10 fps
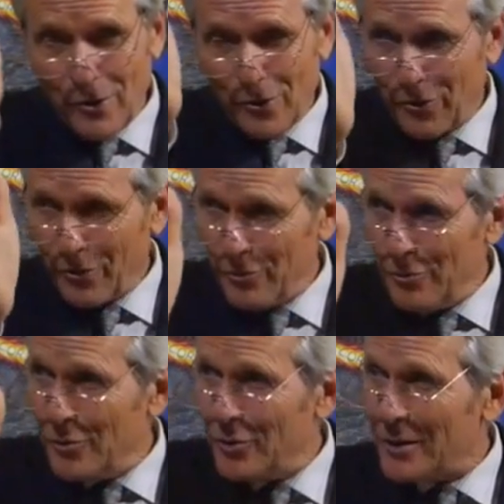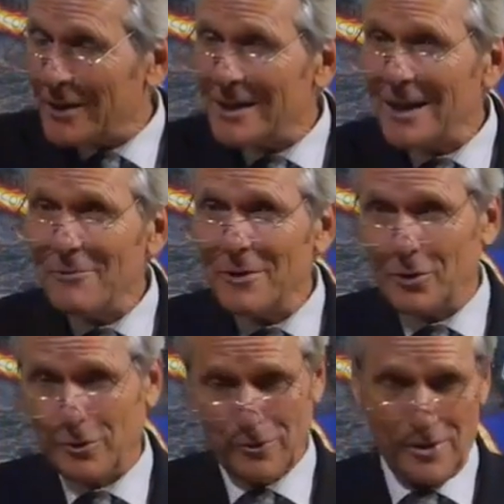through the
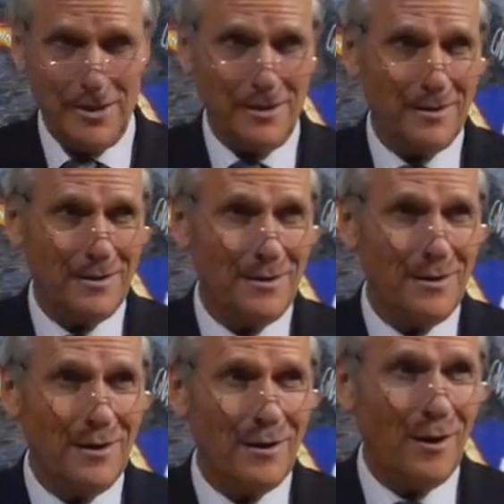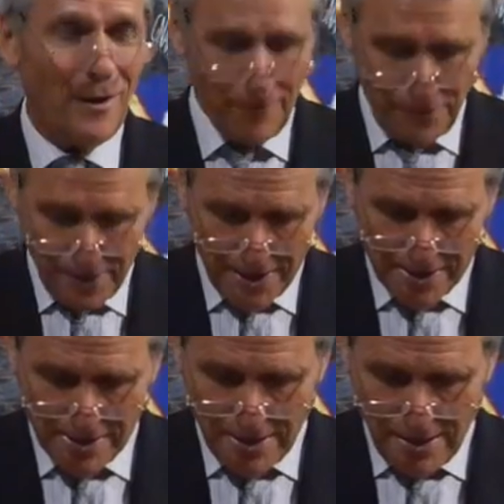territory of
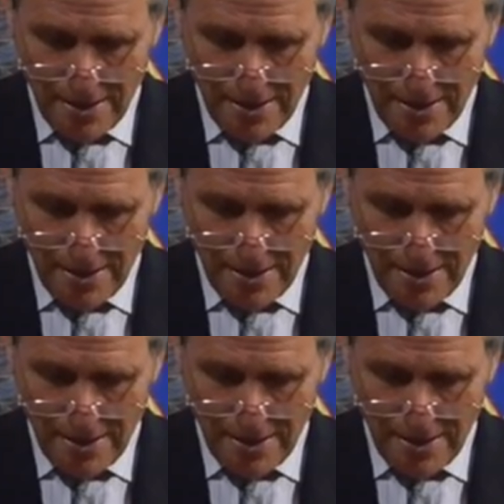these